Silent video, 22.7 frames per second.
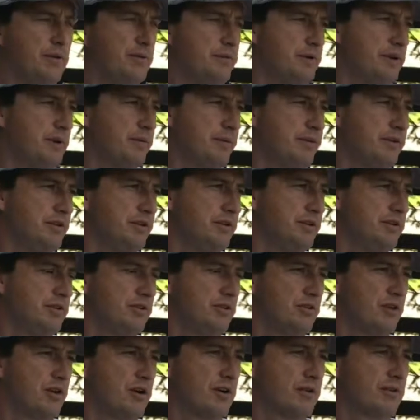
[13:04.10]
would be able to
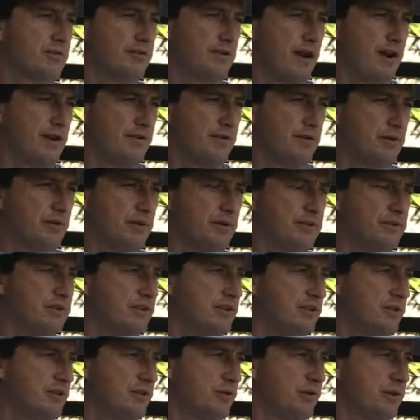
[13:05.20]
use our five oh one
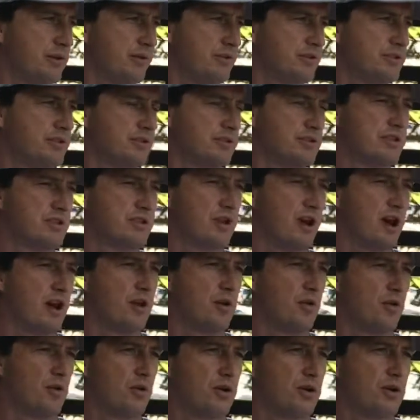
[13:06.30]
c three, which is the
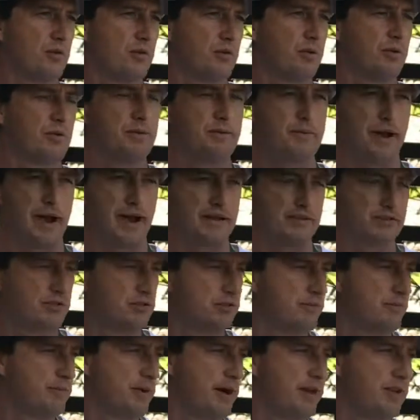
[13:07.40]
.org, where we pass
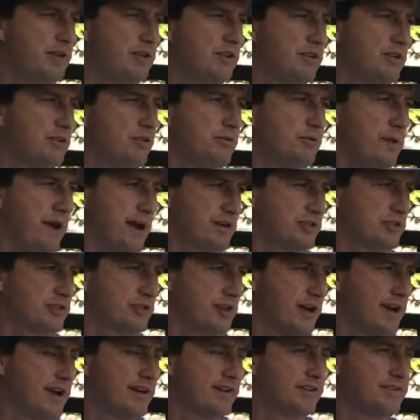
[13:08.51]
through money to match
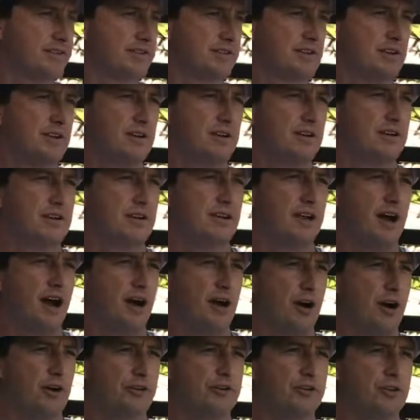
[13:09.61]
grants. I
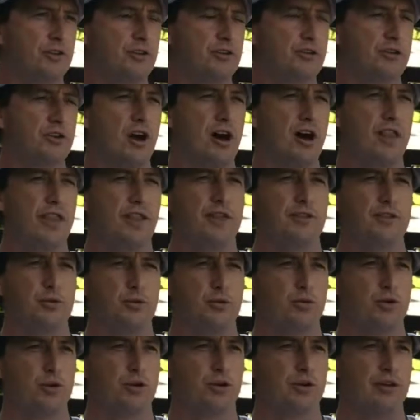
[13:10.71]
also saw that the
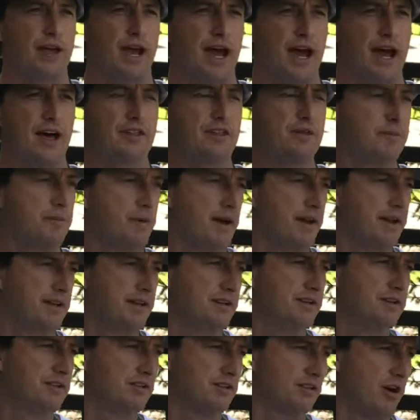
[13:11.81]
world had the
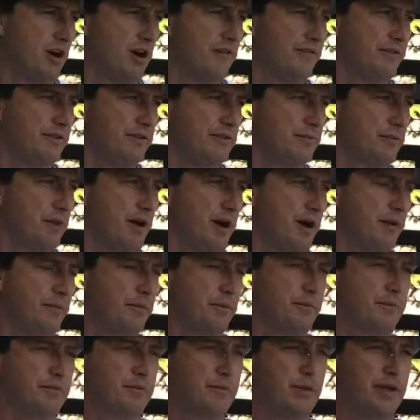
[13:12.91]
money to solve these
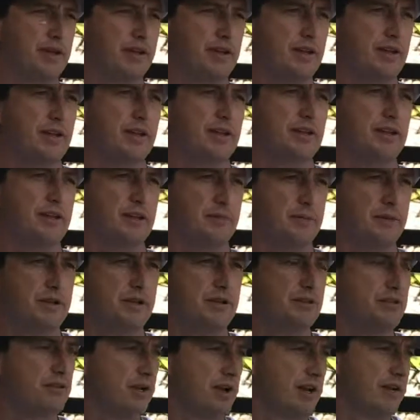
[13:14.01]
problems, but the
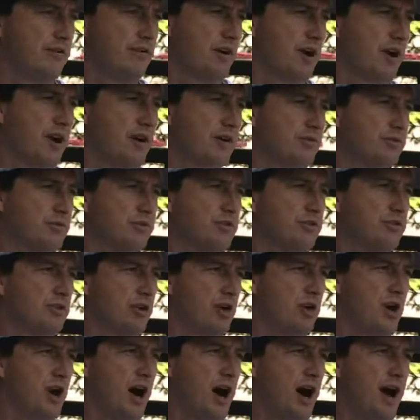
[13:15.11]
administrative costs were
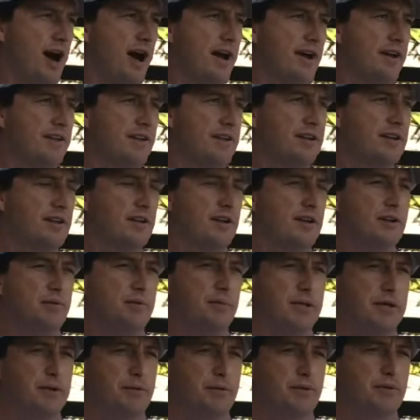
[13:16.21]
so high that
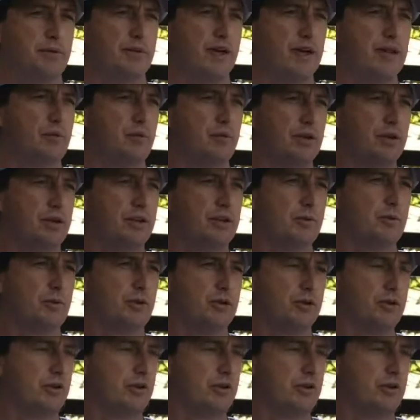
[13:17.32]
people that really were